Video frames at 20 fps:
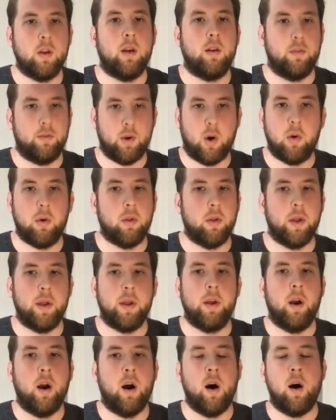Totally.
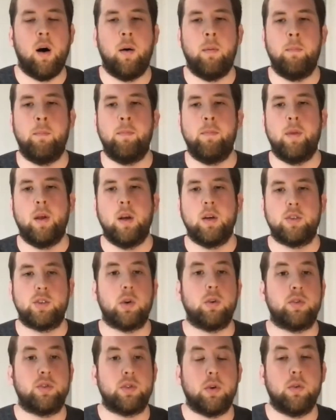
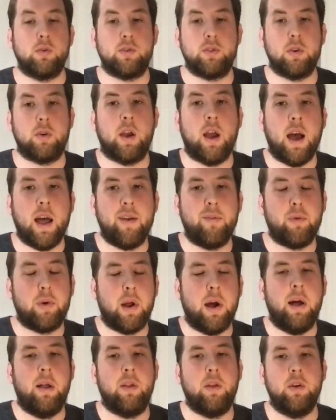So kind of what
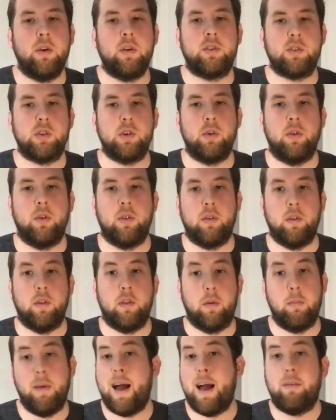I alluded to,
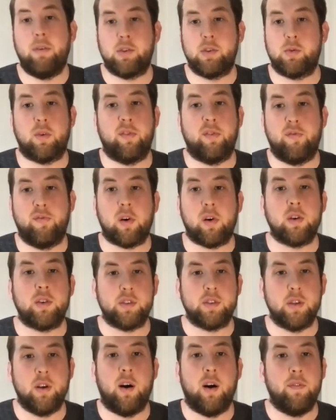the Mavericks were
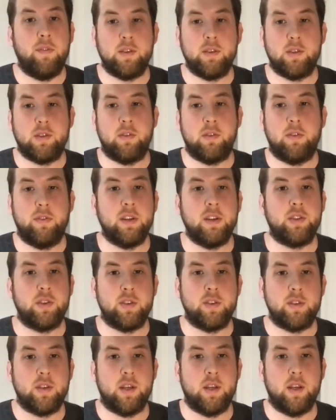first in offensive
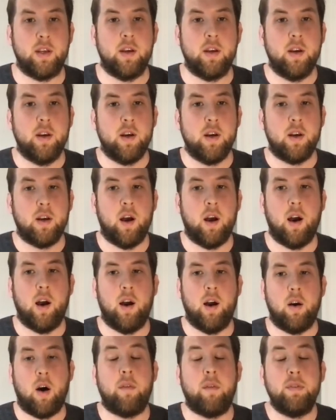efficiency,
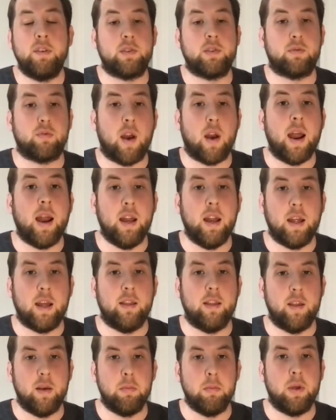offensive rating
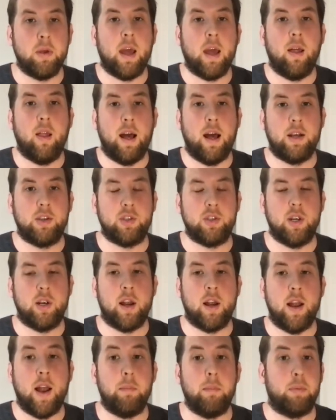in the NBA last
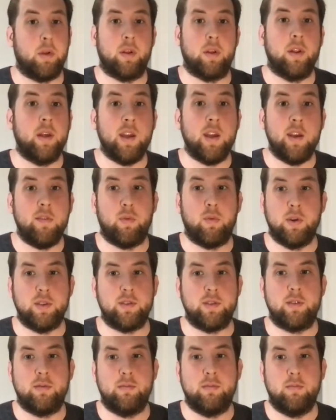year, and I believe
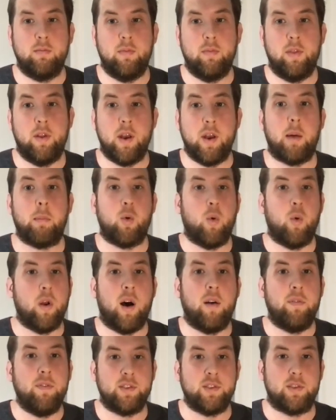was the number 1
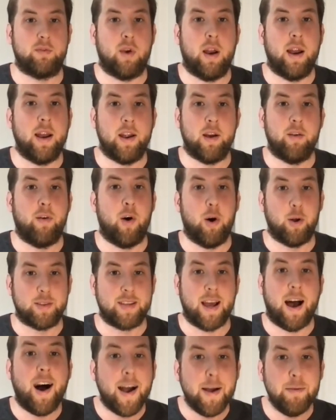offensive rating of all
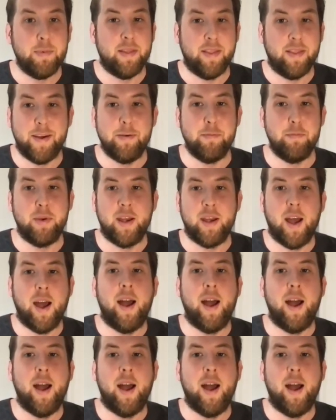time in the NBA.